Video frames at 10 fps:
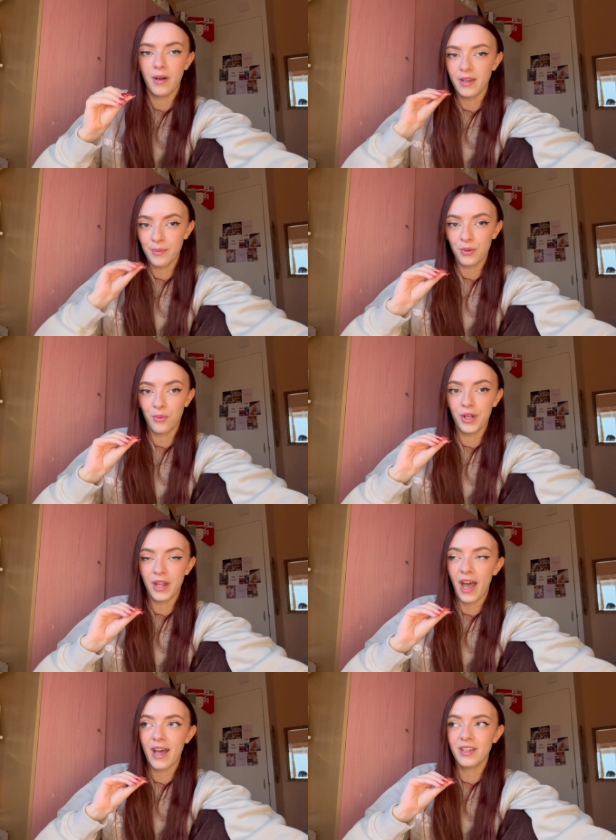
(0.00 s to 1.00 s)
My number one
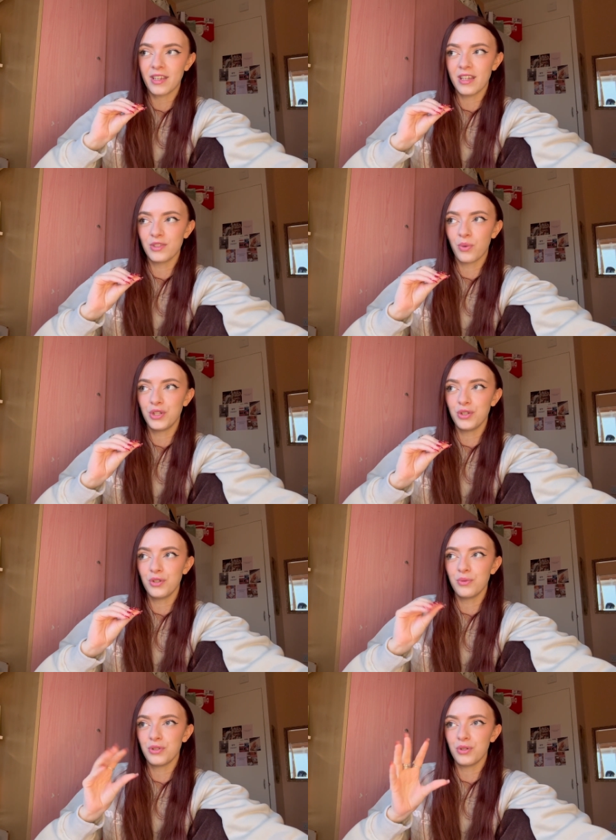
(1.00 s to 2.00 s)
hack is when
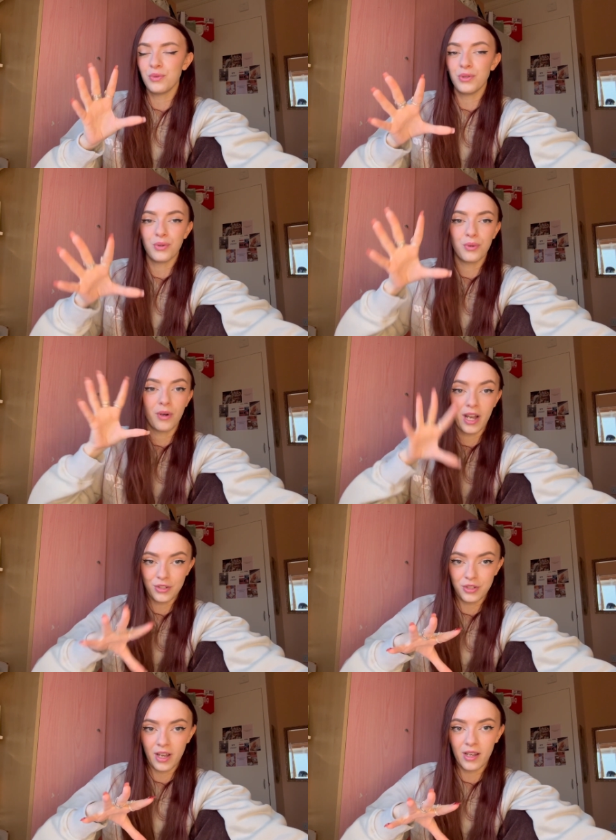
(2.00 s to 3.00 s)
you do your
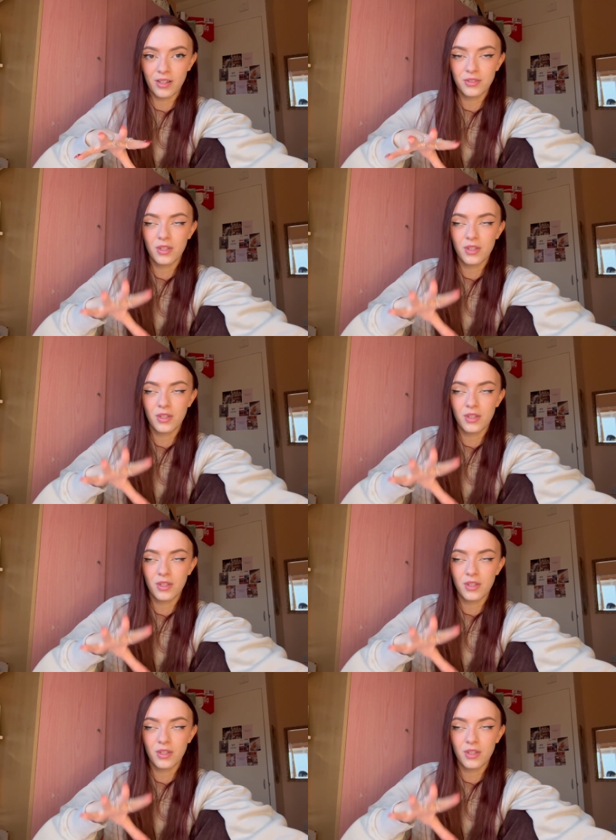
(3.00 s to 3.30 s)
hashtags,